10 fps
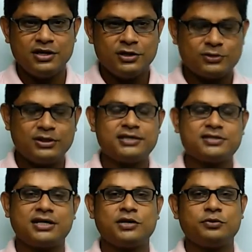So let's
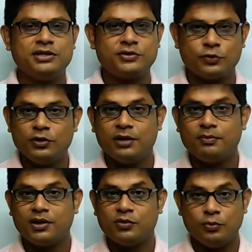start with rule
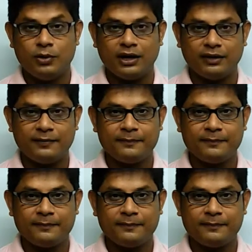number 1.